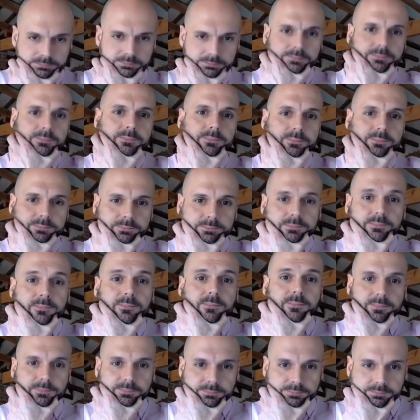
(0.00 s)

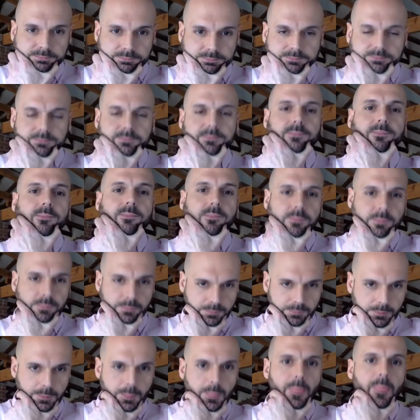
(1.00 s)
Because of
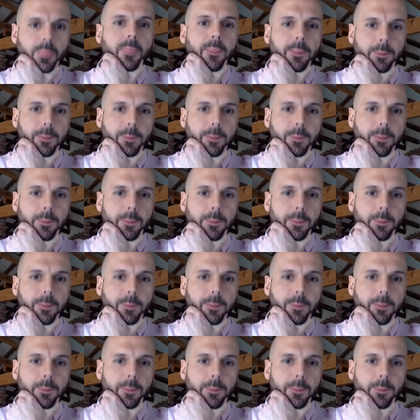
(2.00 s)
inequality.